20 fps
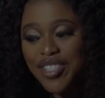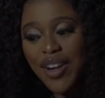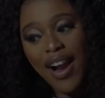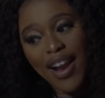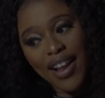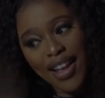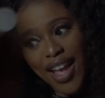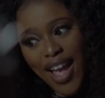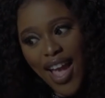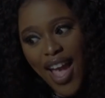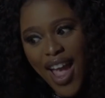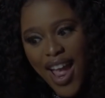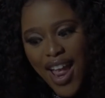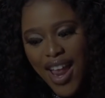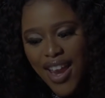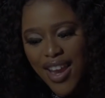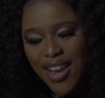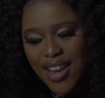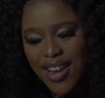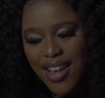try
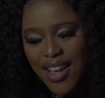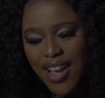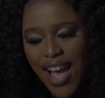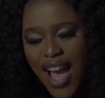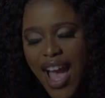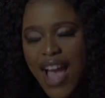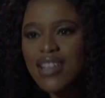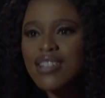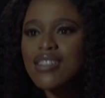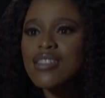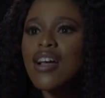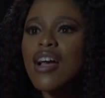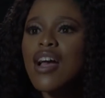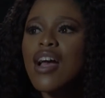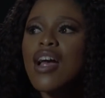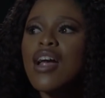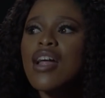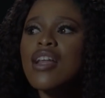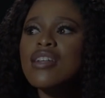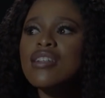again. And
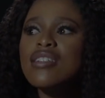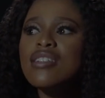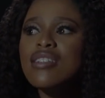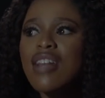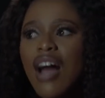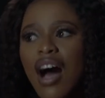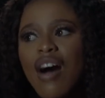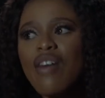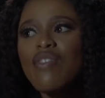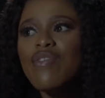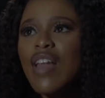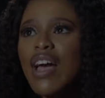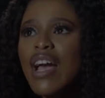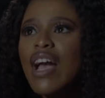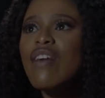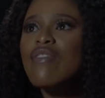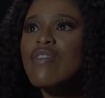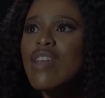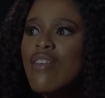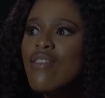love
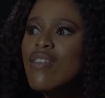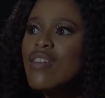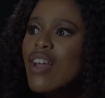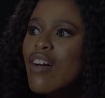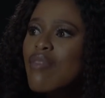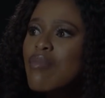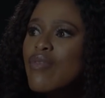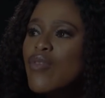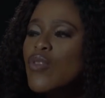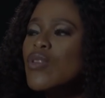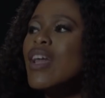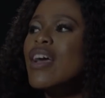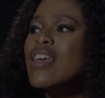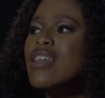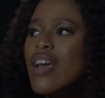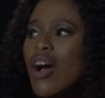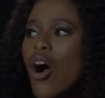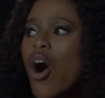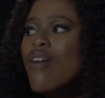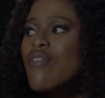like I've never loved before. Like
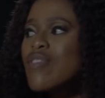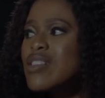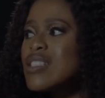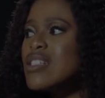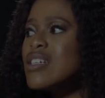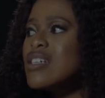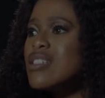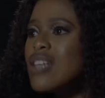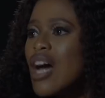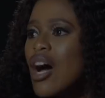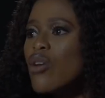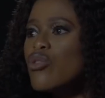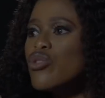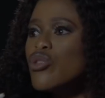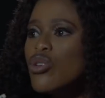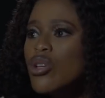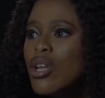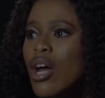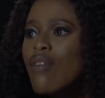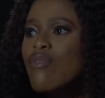obviously now
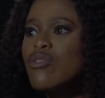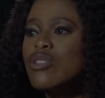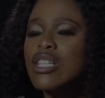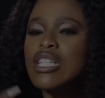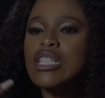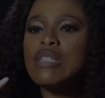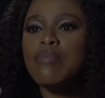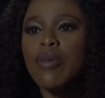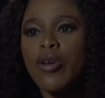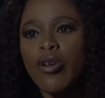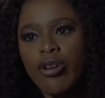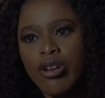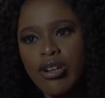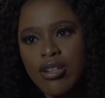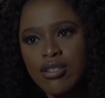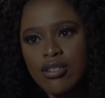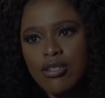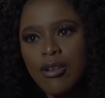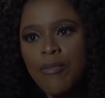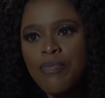you love with experience.